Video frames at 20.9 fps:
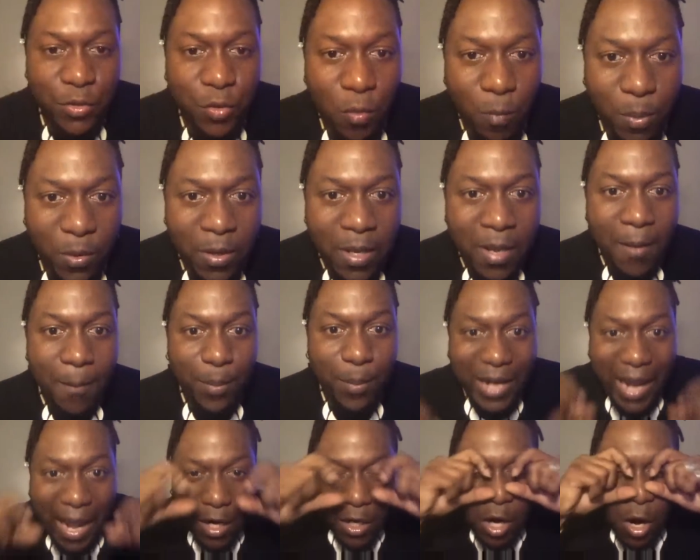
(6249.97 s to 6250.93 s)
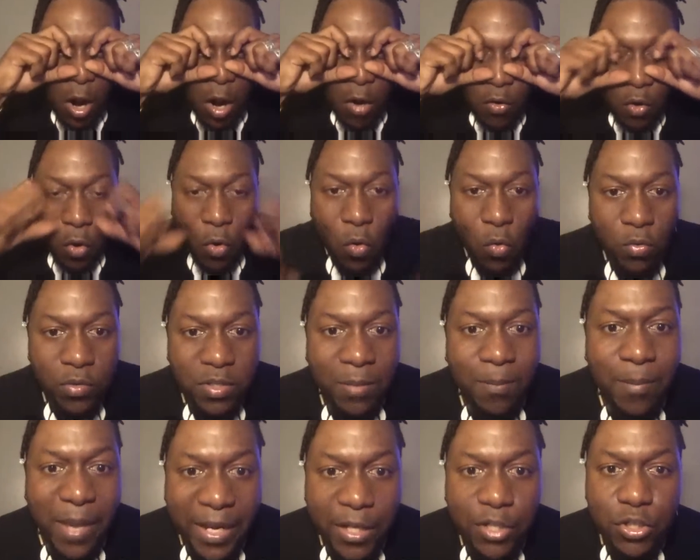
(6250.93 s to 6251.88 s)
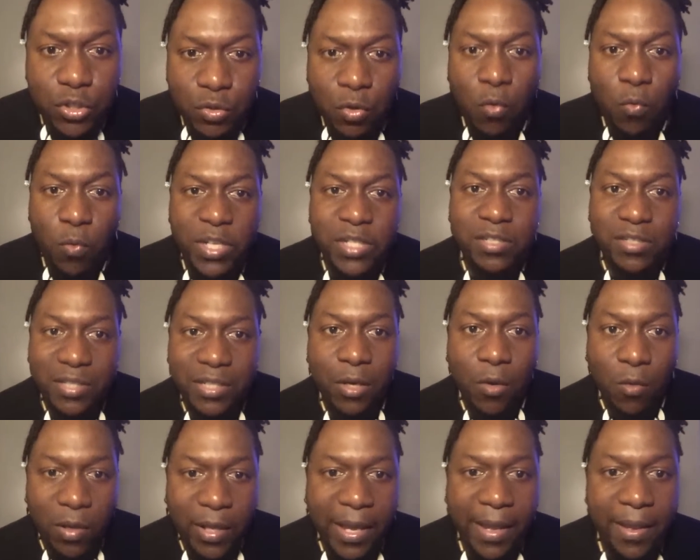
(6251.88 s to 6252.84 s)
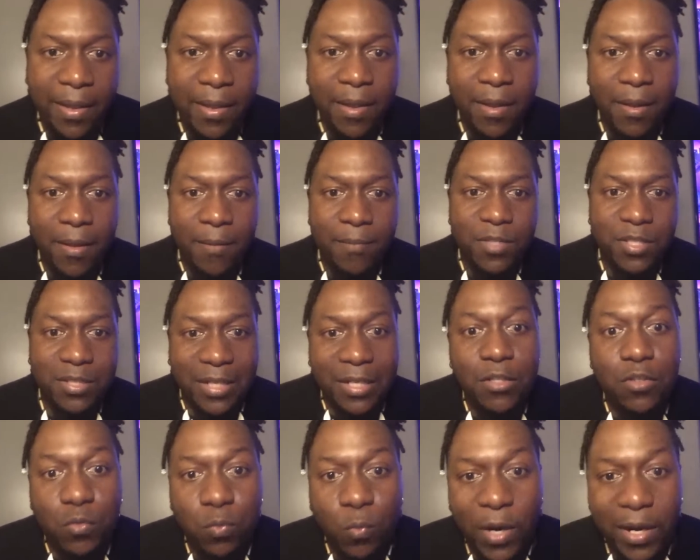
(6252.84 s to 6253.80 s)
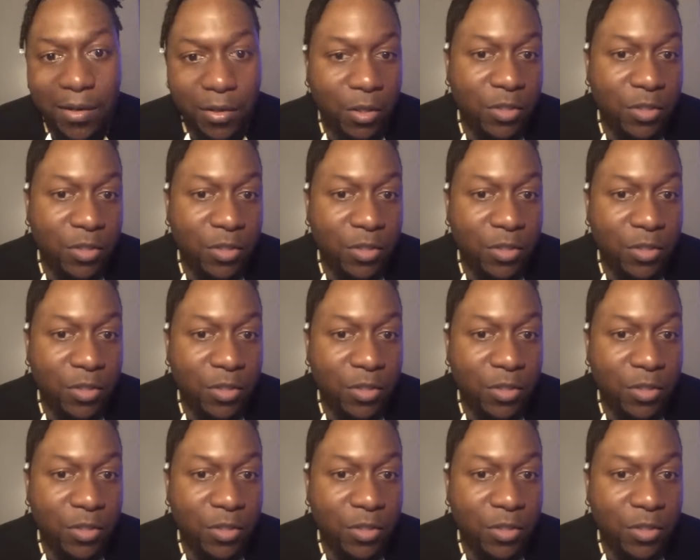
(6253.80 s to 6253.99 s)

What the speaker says: you know, put our goggle to make sure we see, okay, since when?